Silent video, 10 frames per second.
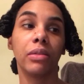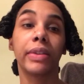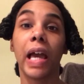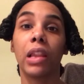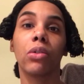
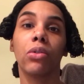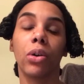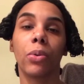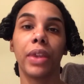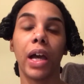that
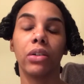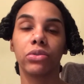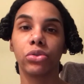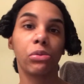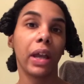long
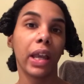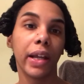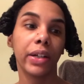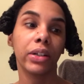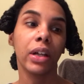without doing my
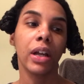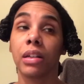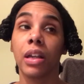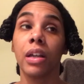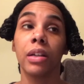hair,
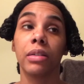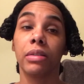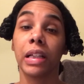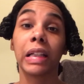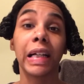
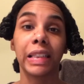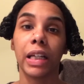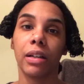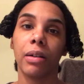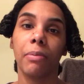
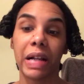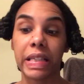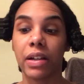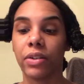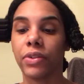neglecting
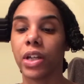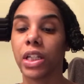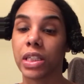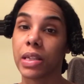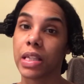myself
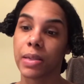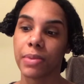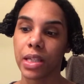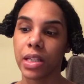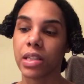in some
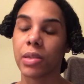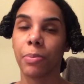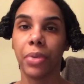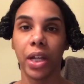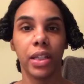sense.
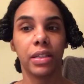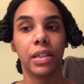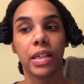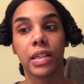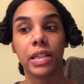But
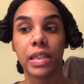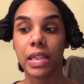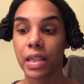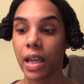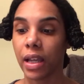needless to
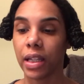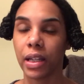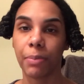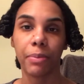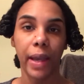say,
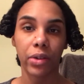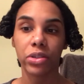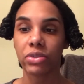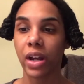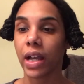I'm back on
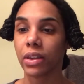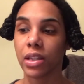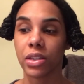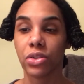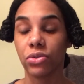track.
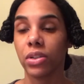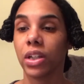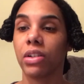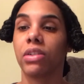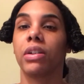It's the new
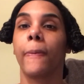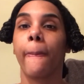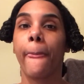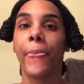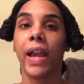year,
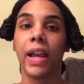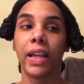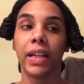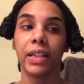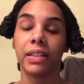
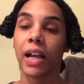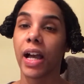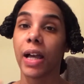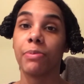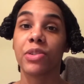and
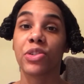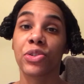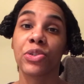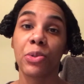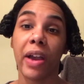I'm
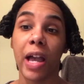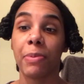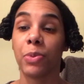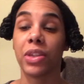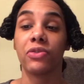super happy
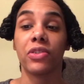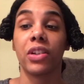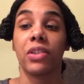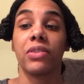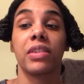with these
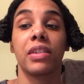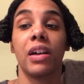results.